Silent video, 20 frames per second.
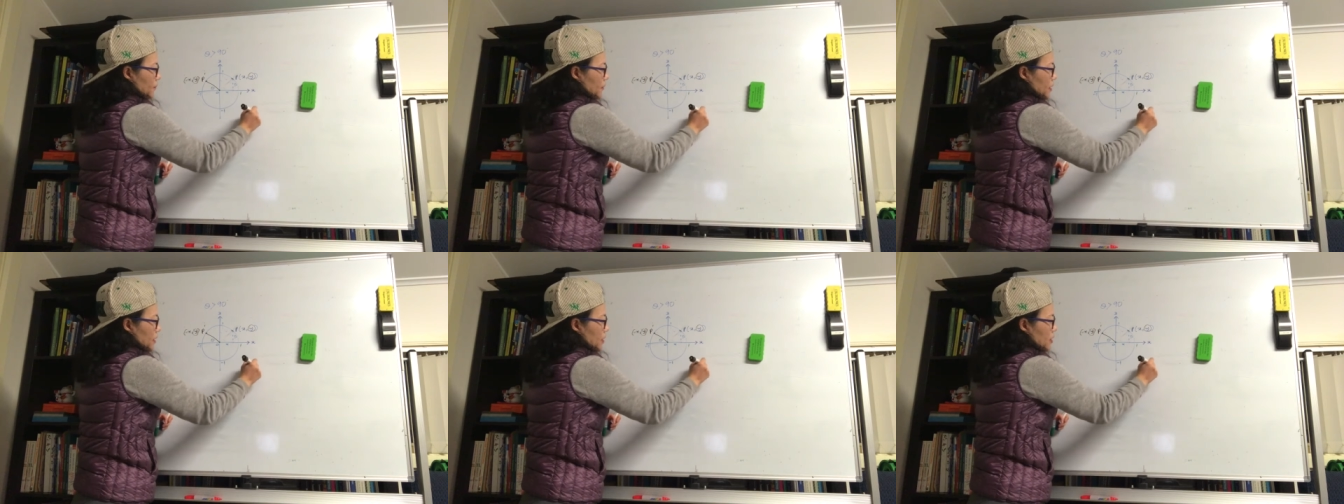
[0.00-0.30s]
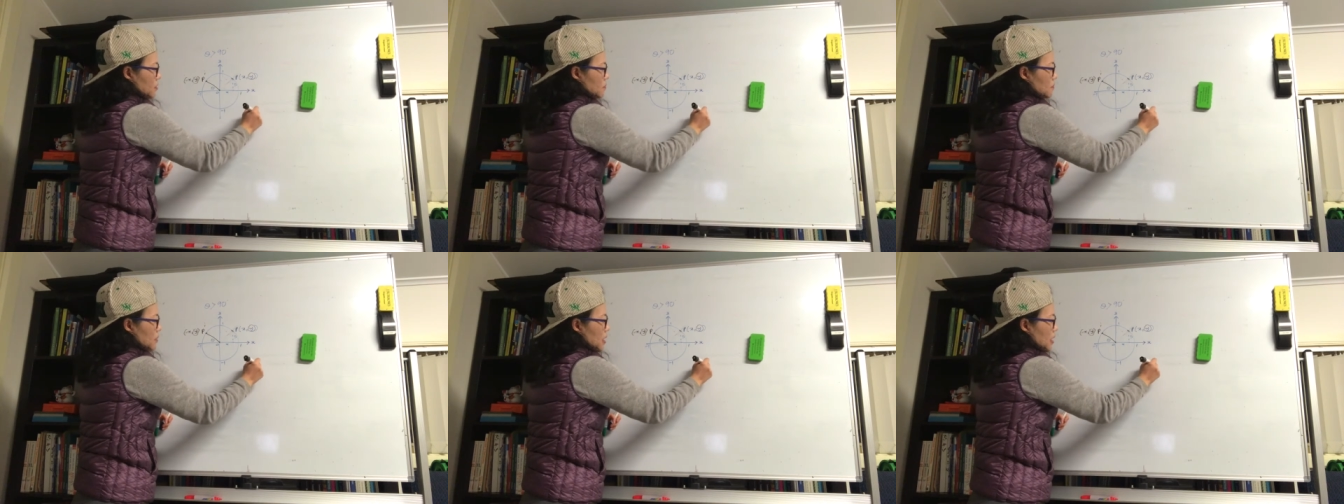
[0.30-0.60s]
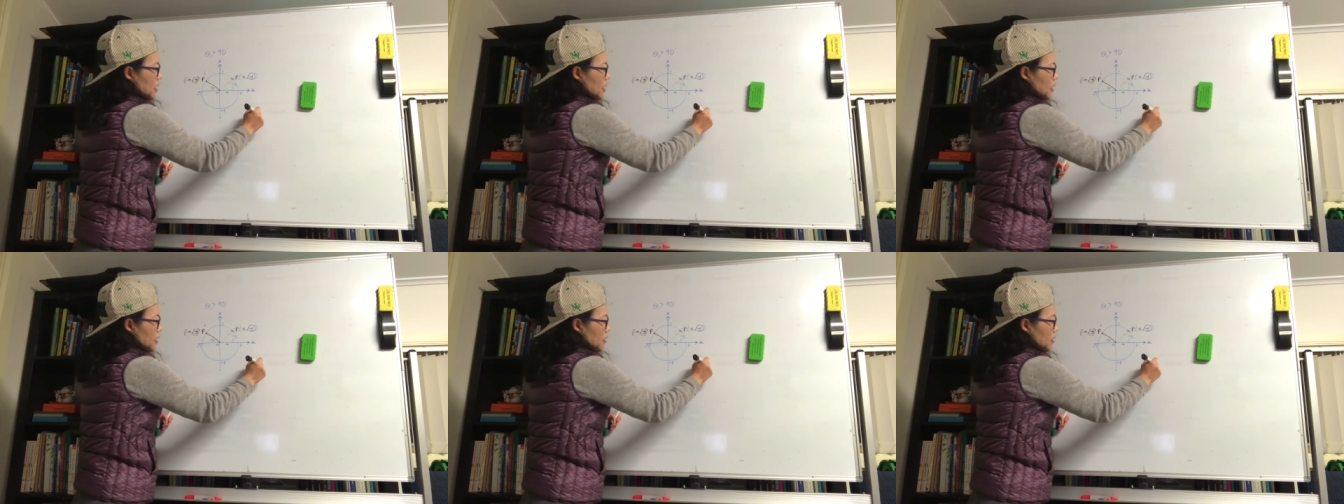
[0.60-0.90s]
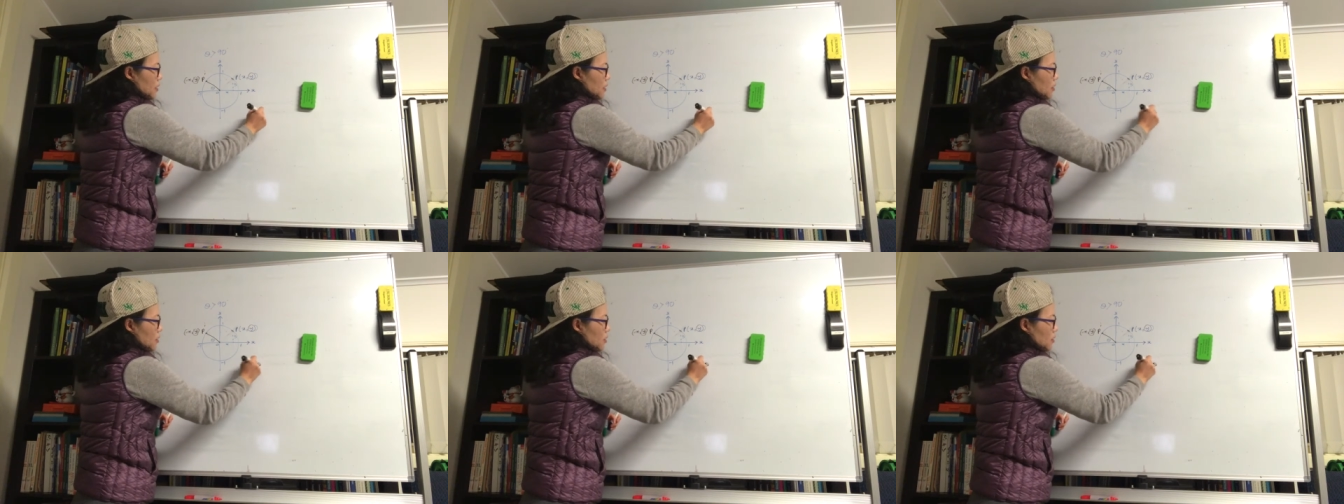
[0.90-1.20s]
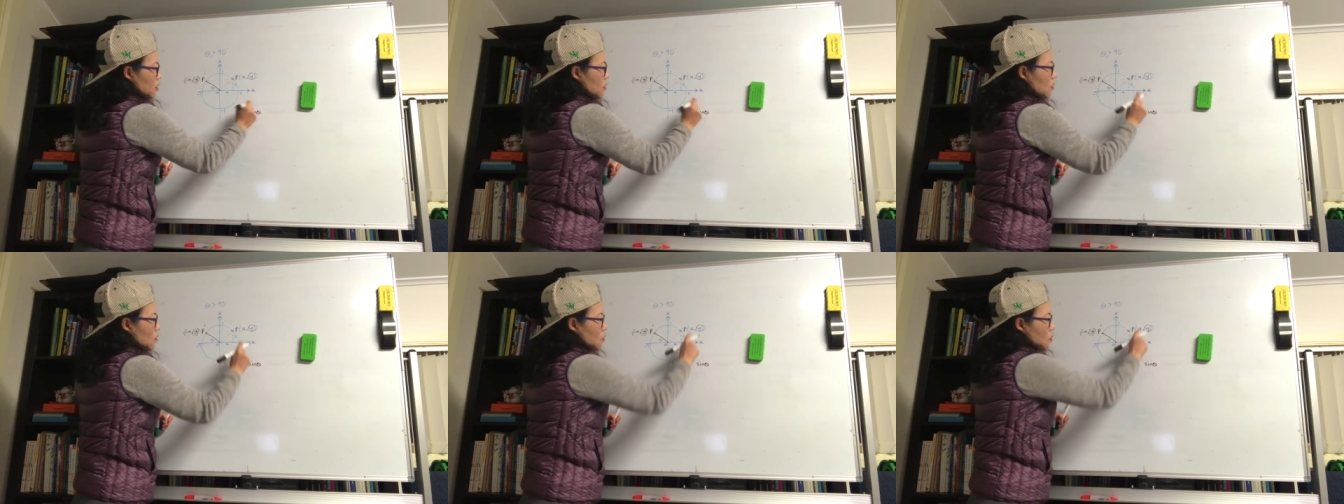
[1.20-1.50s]
is my
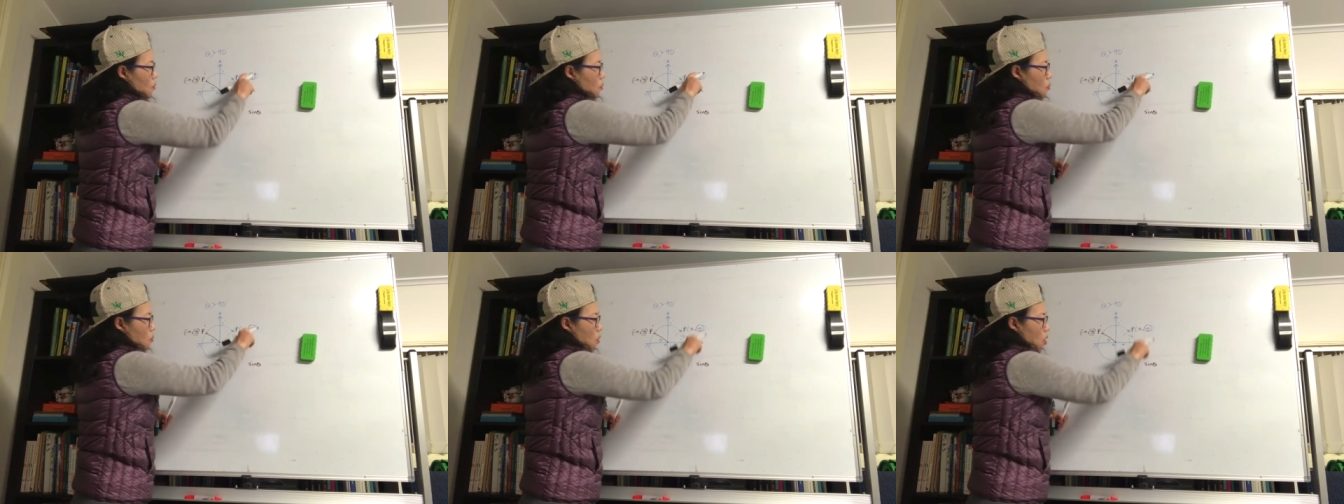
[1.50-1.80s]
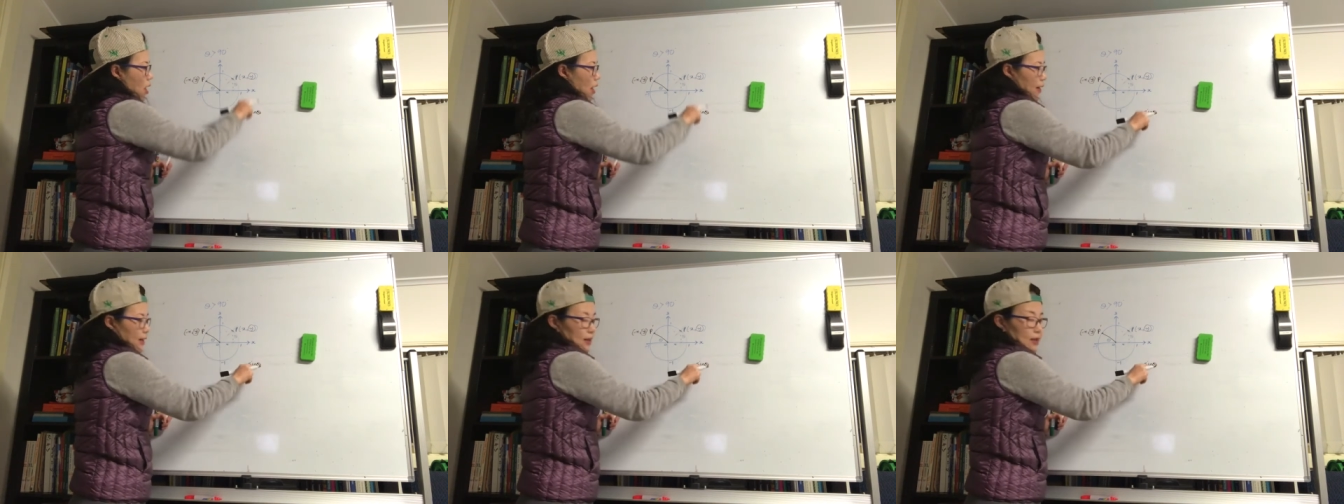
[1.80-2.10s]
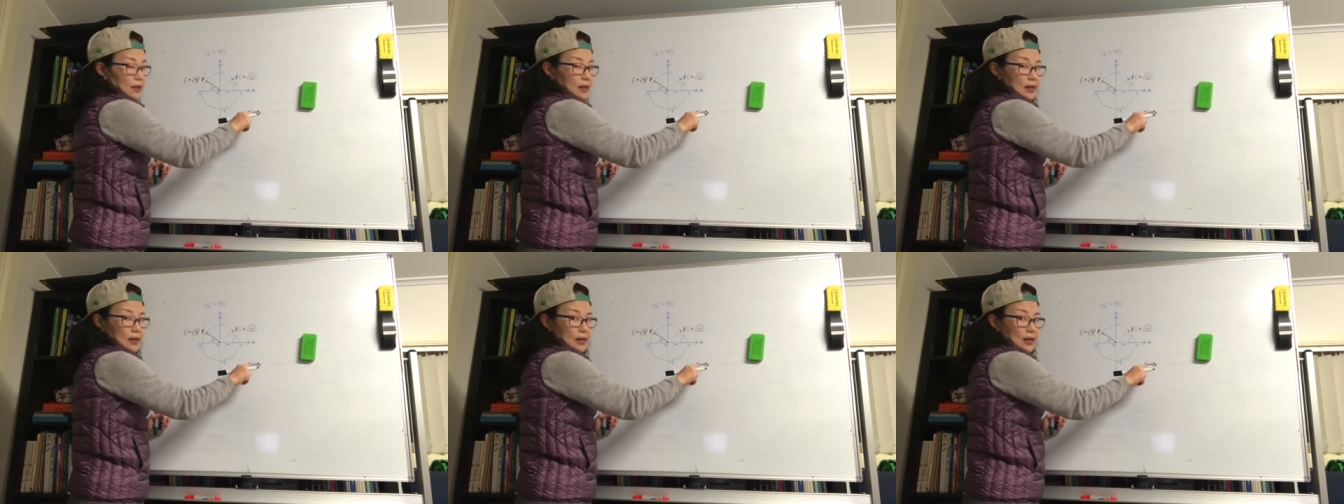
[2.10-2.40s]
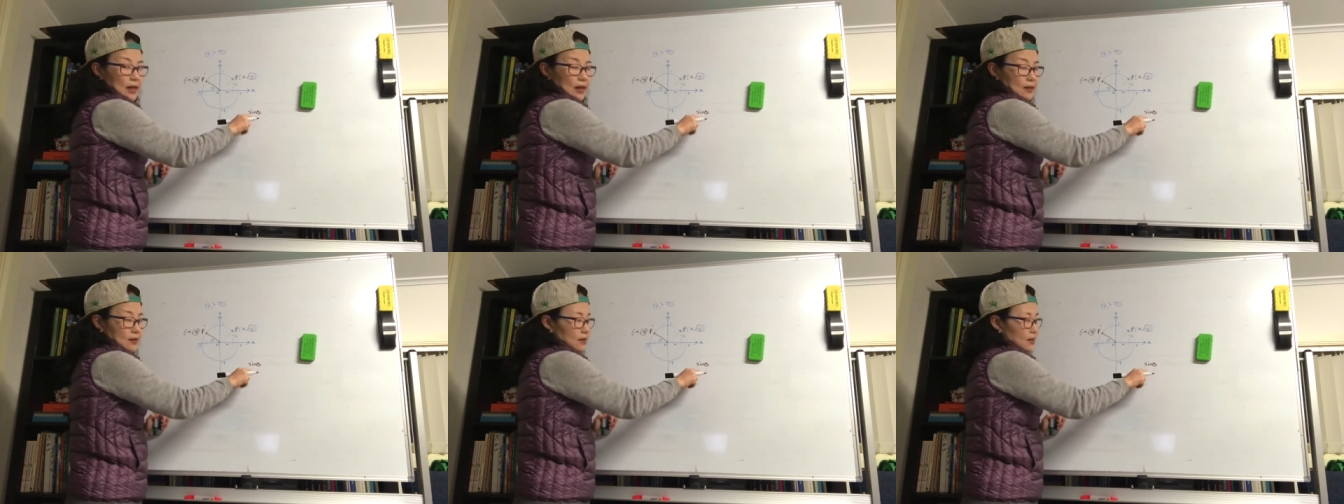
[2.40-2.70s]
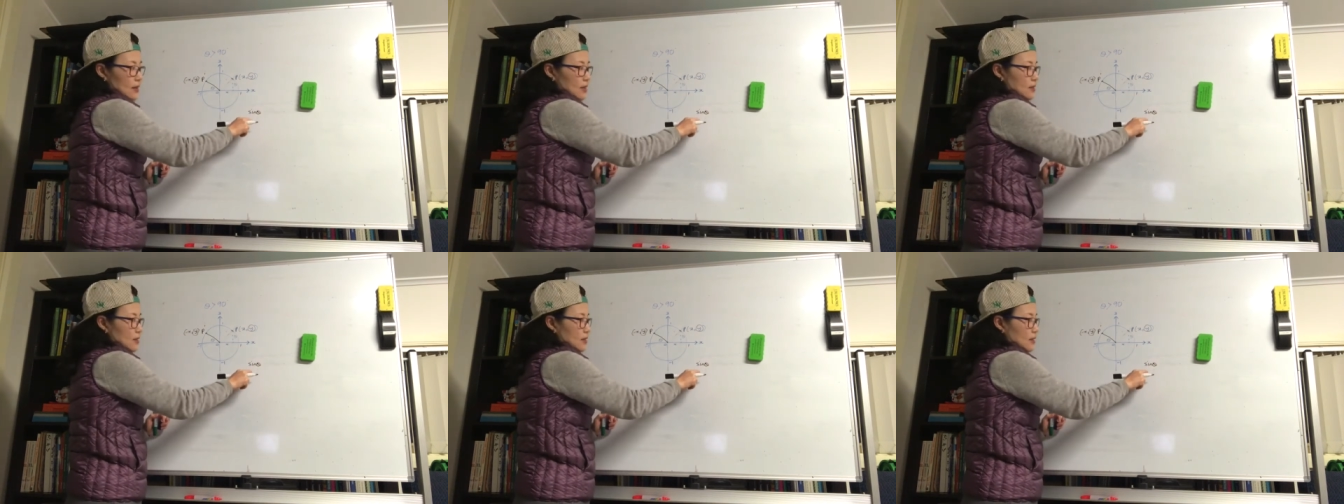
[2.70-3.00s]
y here,
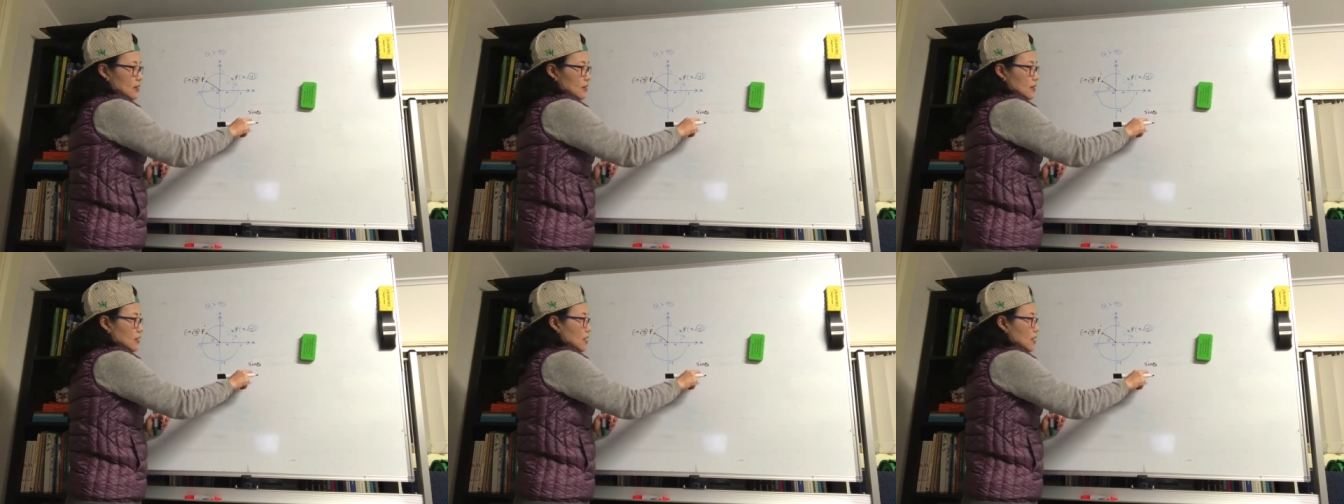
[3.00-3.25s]
isn't it?